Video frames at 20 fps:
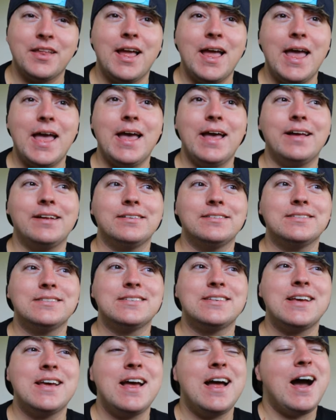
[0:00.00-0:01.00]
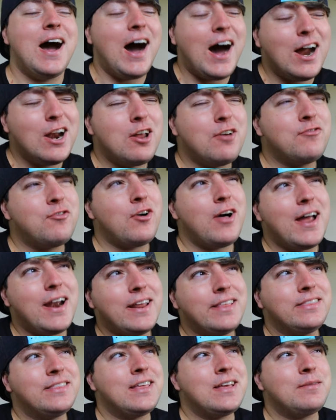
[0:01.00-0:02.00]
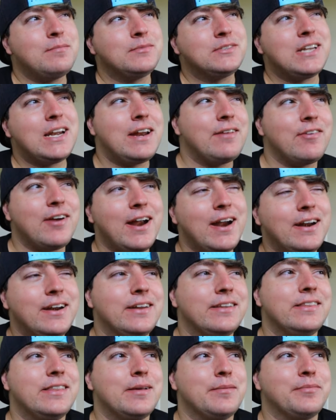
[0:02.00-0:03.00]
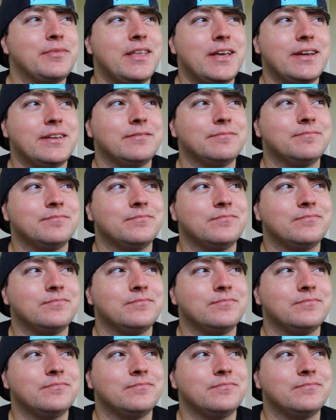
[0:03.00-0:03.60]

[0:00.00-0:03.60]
and I don't know if I'll edit them, because I never edited them then.